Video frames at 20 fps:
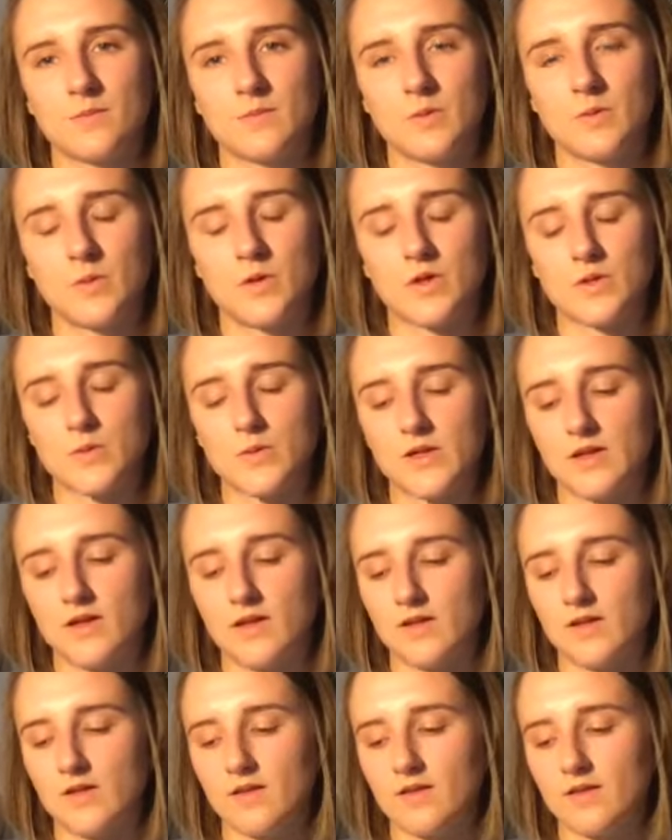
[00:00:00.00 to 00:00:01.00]
What
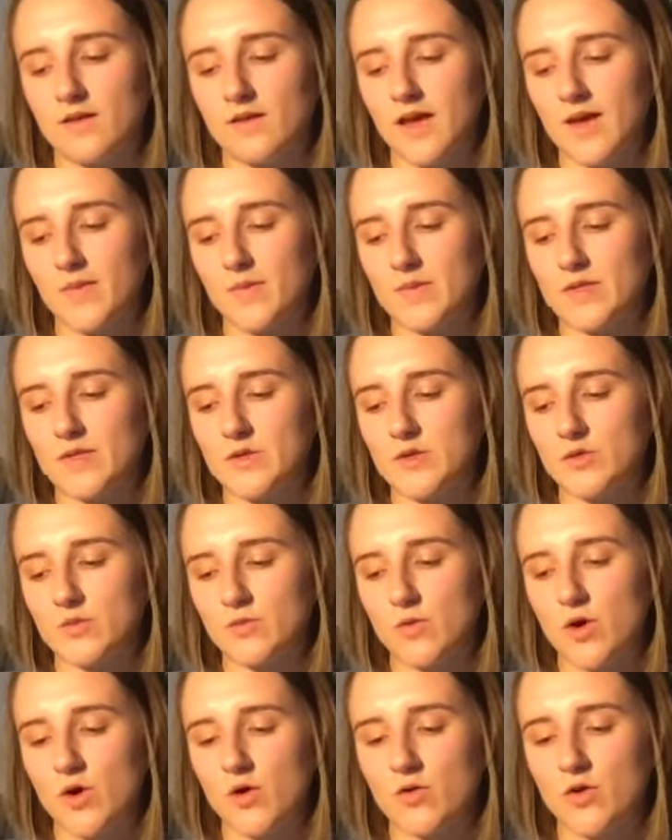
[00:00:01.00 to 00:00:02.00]
will happen
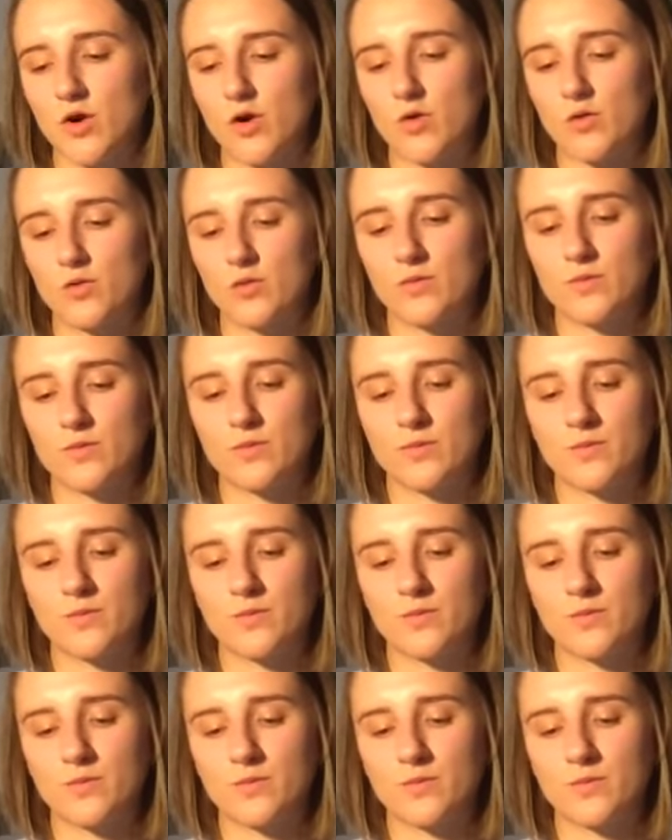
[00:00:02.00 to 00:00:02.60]
tomorrow?